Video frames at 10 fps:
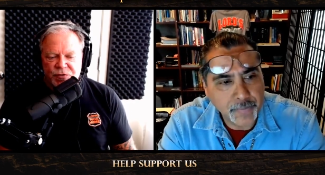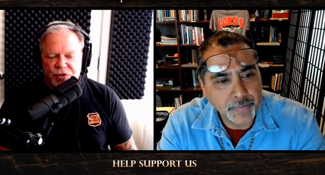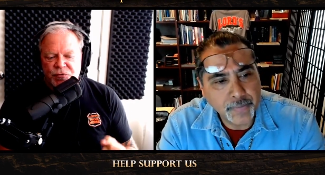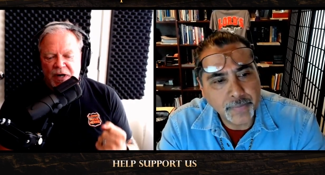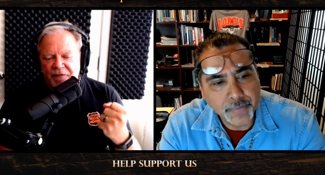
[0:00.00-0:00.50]
Speaker 1: When
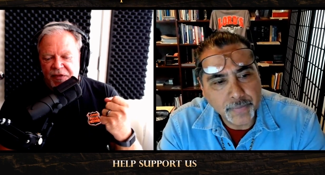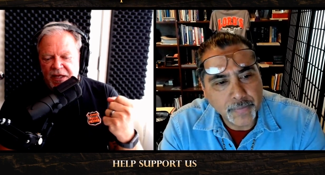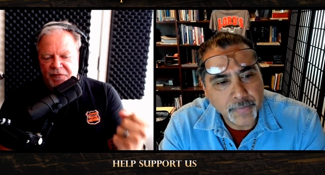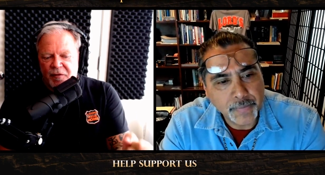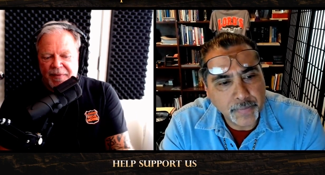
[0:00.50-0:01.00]
you drive
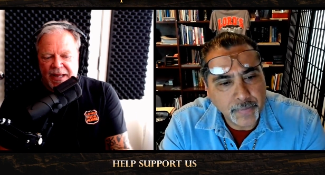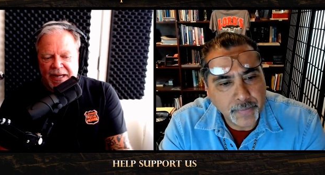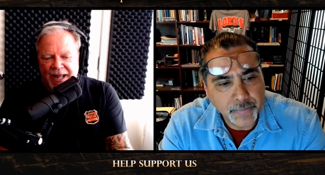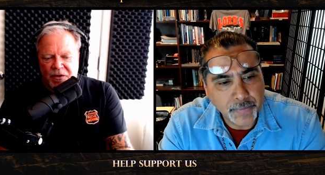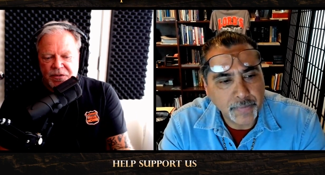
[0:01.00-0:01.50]
the evil man
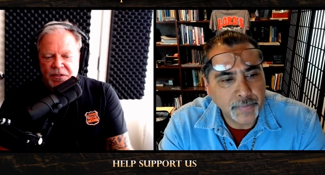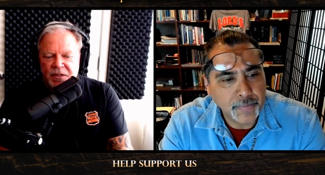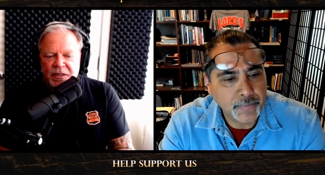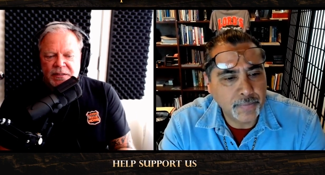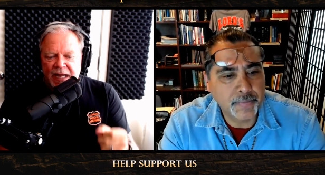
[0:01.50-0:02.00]
out,
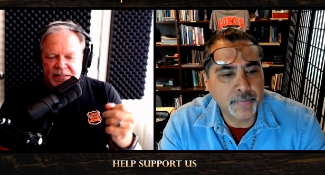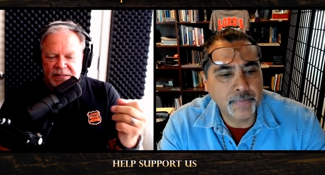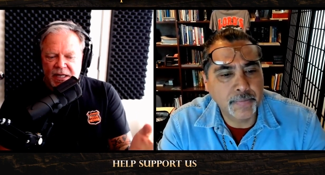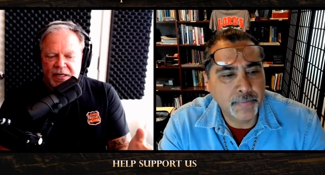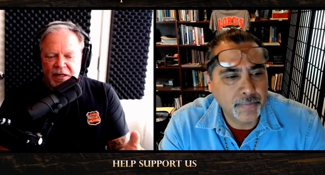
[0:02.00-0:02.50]
that's
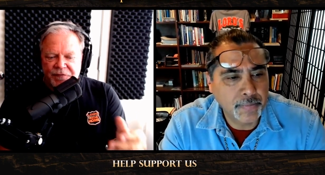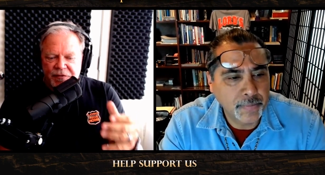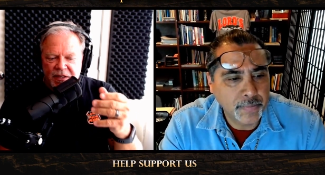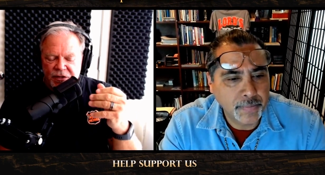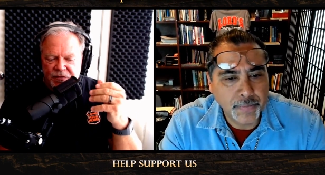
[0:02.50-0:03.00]
not enough.
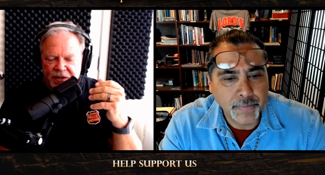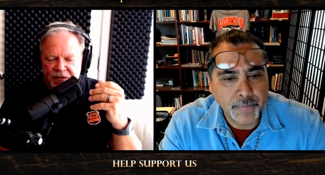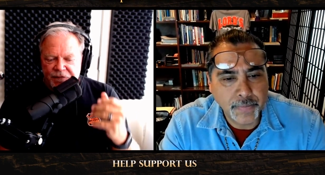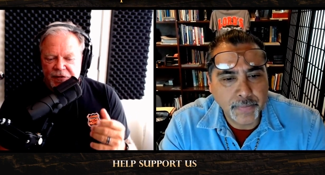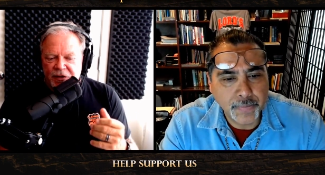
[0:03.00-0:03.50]
You need
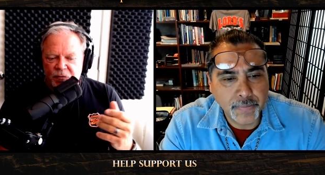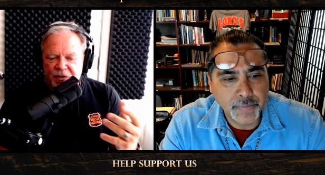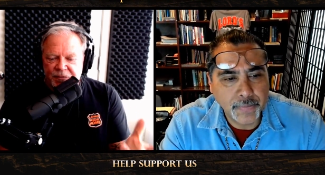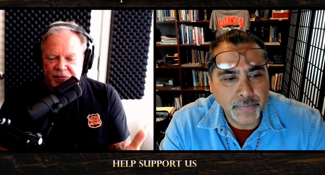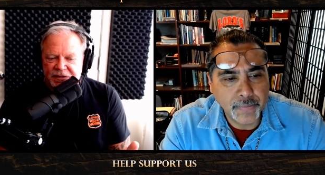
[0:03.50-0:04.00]
to fill it
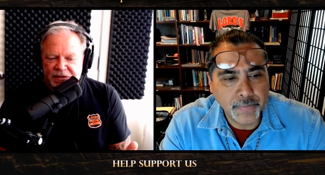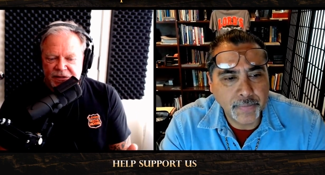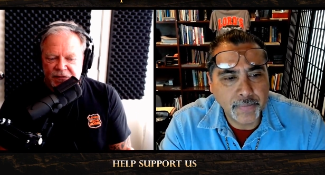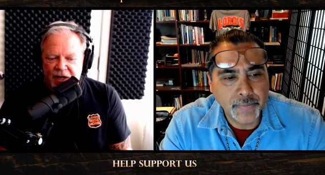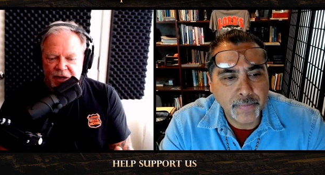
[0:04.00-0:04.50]
with the presence
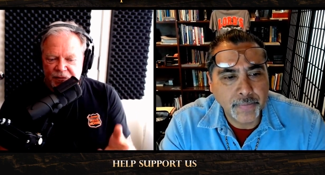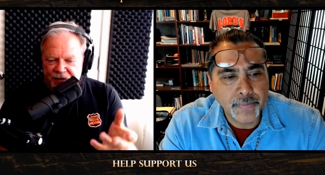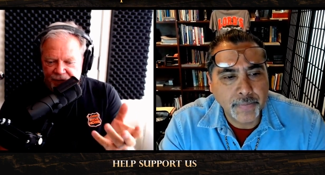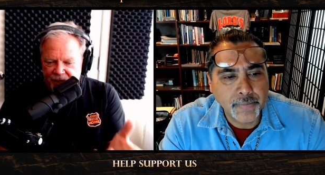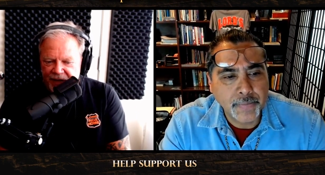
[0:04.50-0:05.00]
of God, with
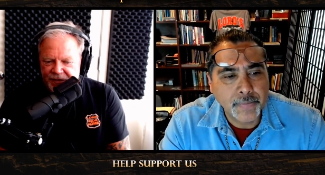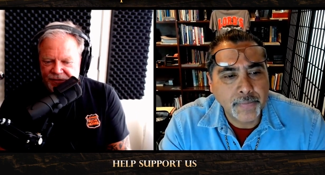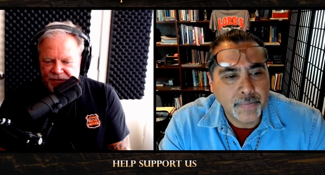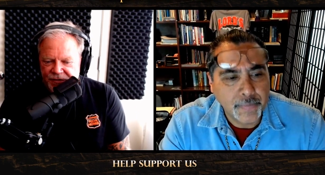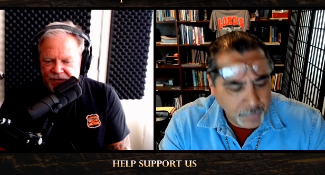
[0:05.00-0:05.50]
your friend
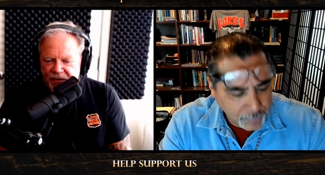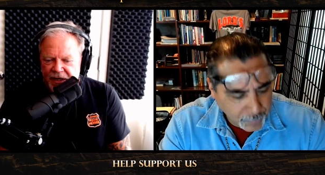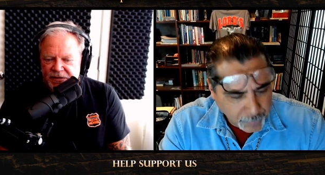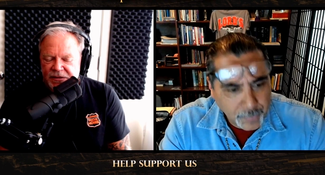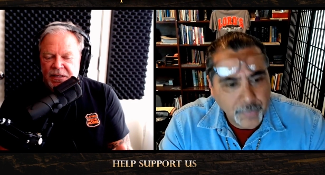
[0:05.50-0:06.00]
Jesus
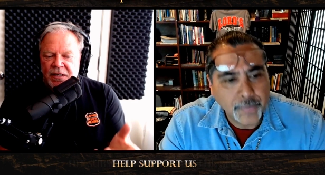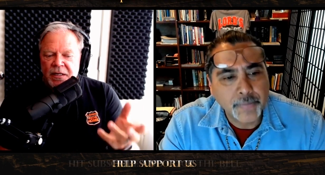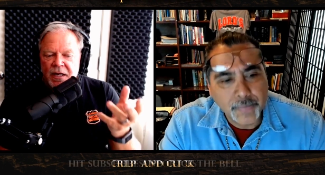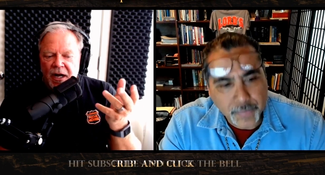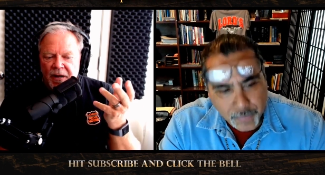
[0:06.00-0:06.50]
Christ,
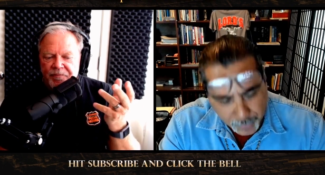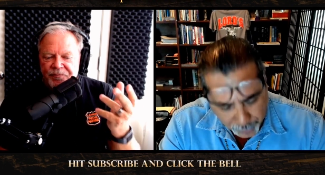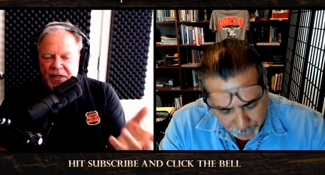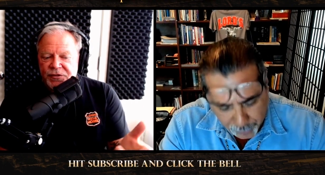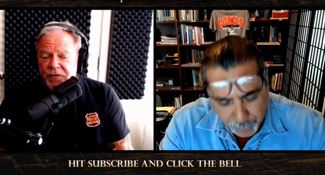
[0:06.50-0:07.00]
uh,
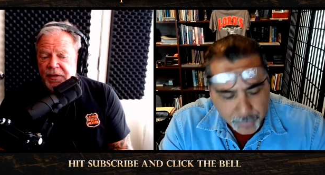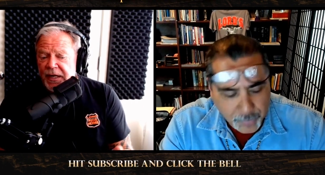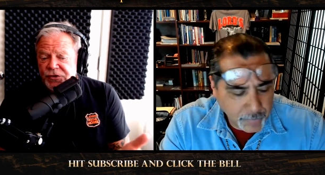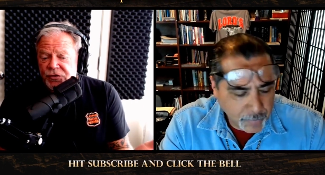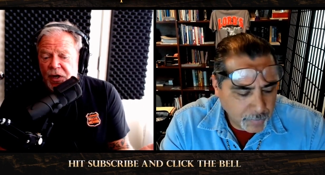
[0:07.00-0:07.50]
and so
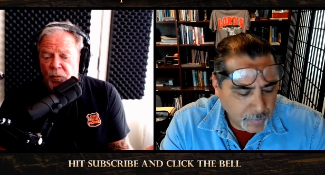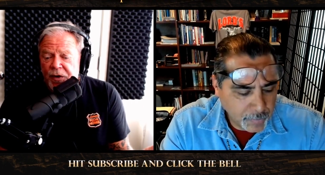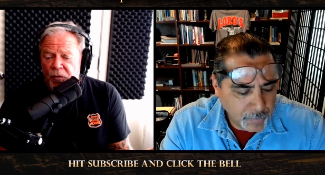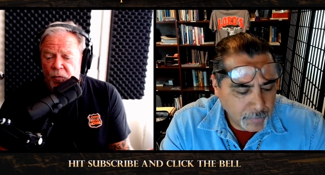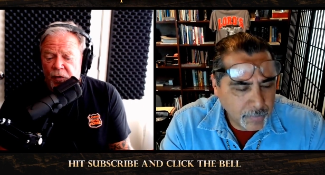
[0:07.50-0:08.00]
that so that
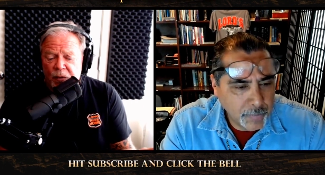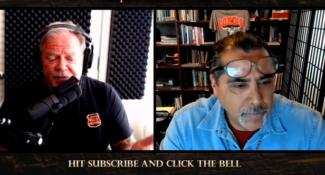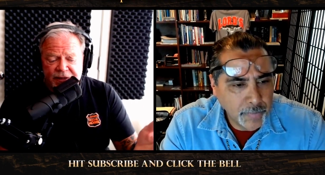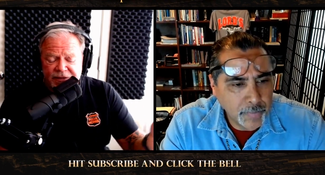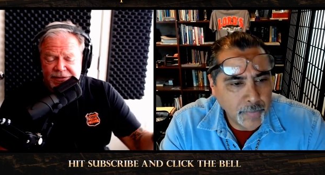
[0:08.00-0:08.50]
we don't worry
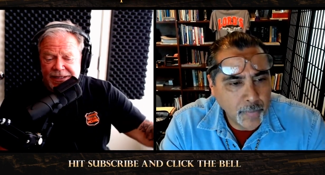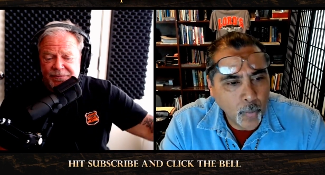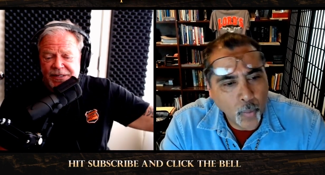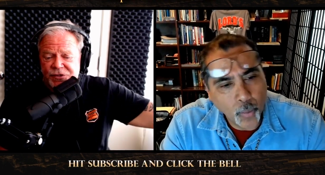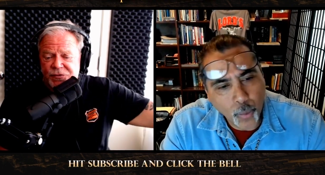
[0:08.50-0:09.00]
when the
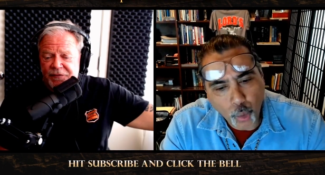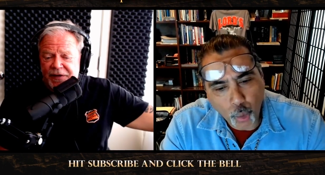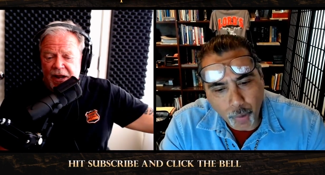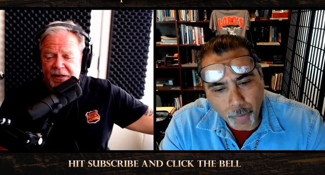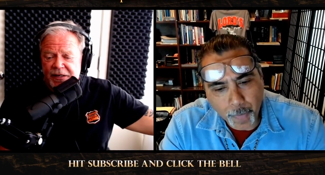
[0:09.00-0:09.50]
demon is
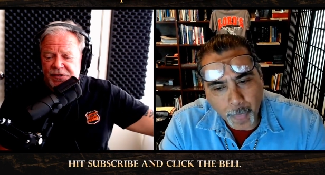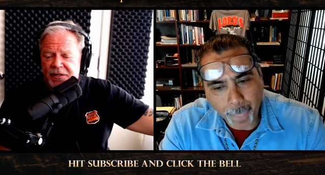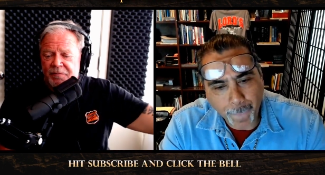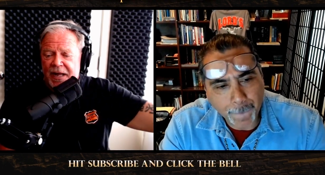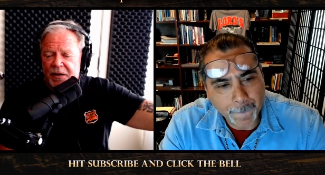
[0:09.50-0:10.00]
driven out. He doesn't
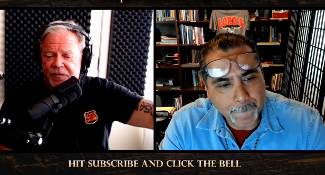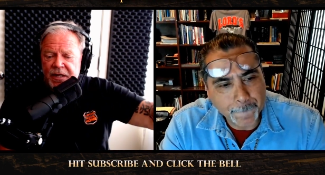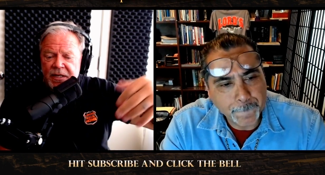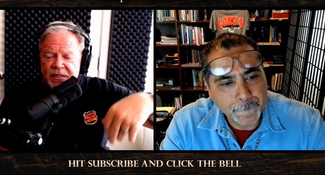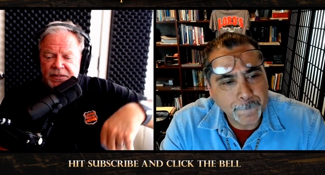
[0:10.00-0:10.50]
come back with
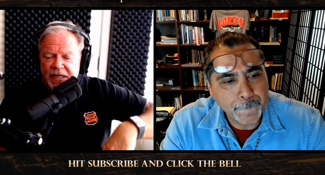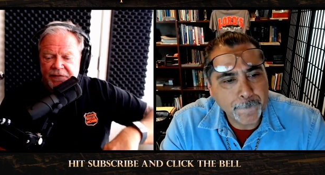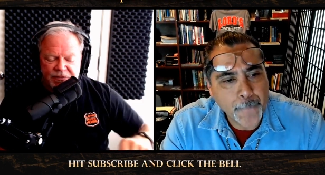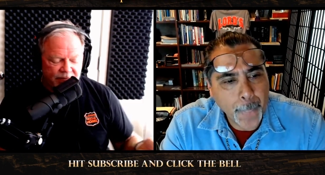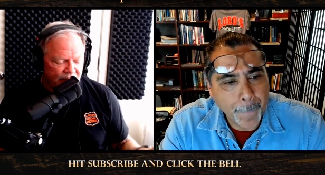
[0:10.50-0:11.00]

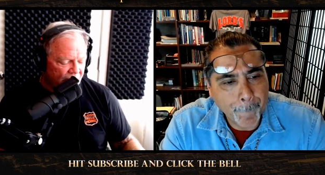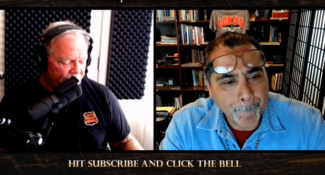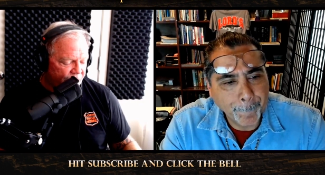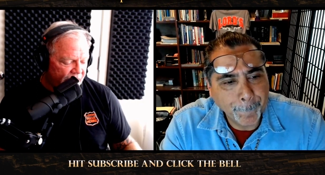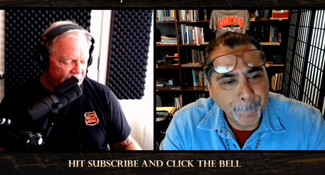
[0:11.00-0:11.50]
seven uh,
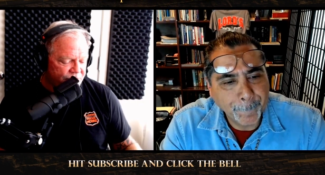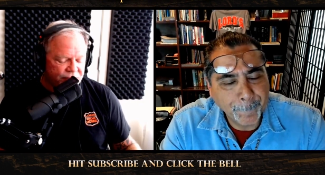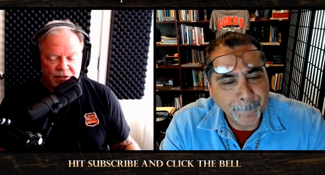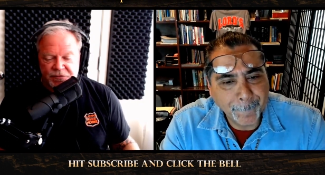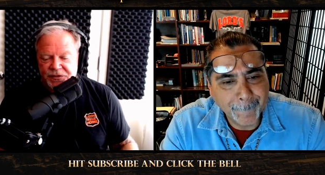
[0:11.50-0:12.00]

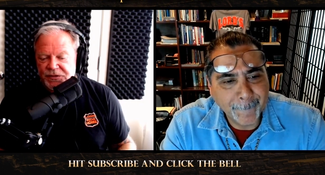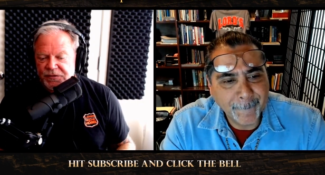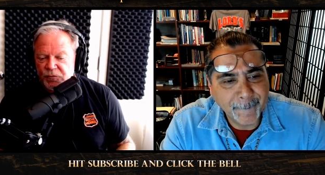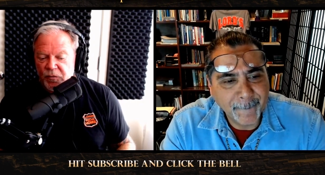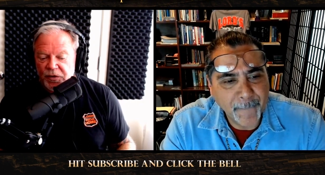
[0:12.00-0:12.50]
friends, you know,
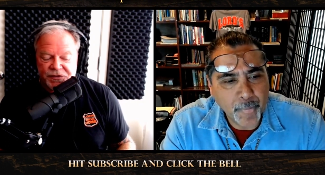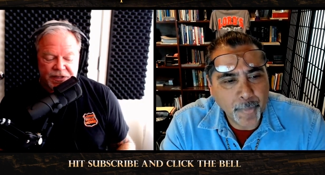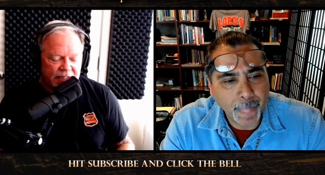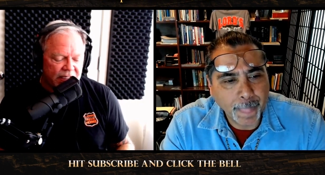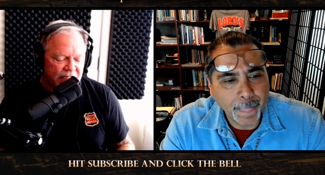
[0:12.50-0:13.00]
just worse
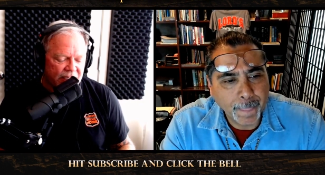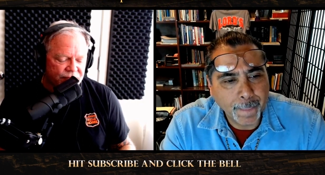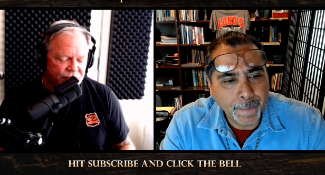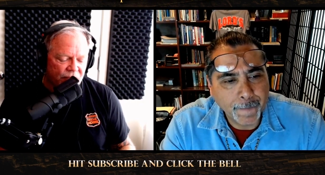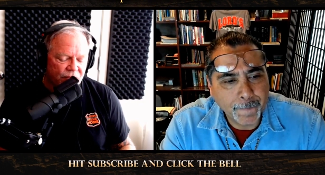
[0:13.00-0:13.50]
than he
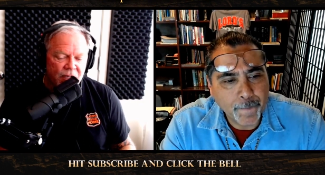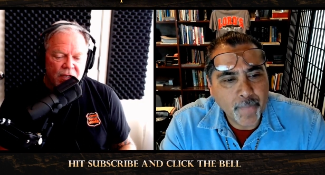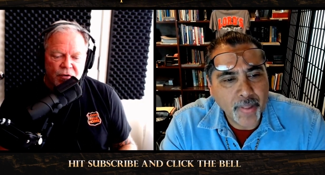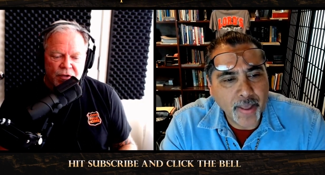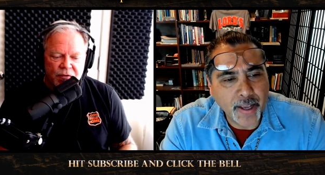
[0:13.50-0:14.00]
is. So
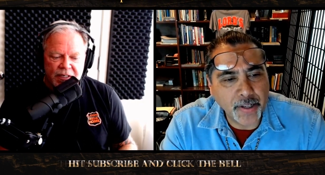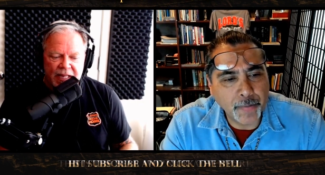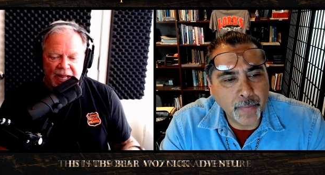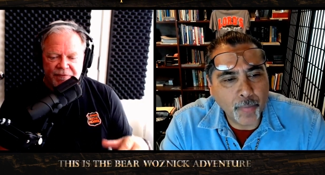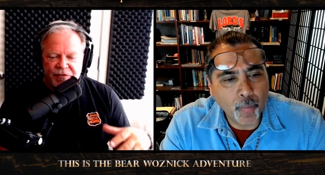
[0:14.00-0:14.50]
you need
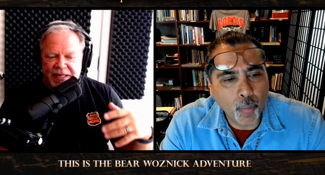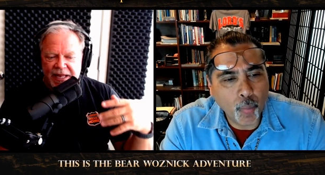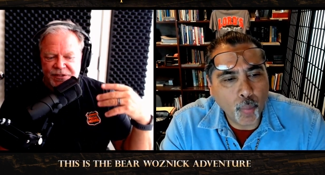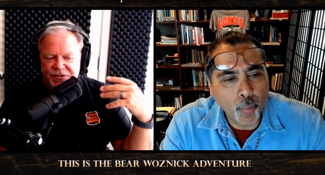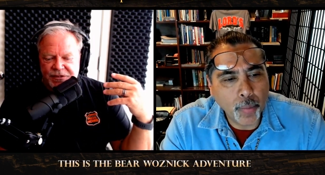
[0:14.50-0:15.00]
to have. You
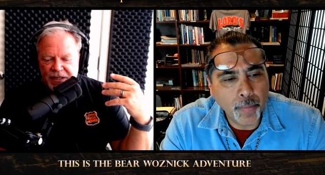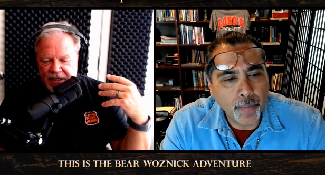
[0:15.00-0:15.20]
can't just